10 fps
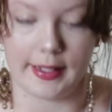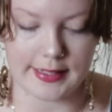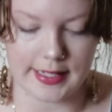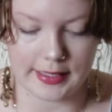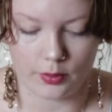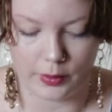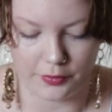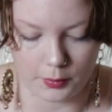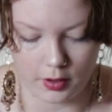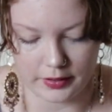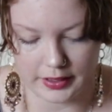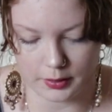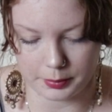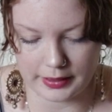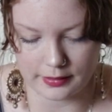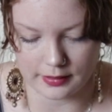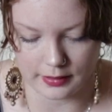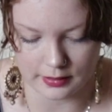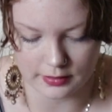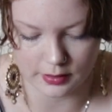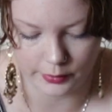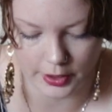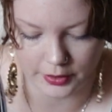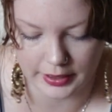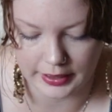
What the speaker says: I take it away from all the other plants that it's surrounding.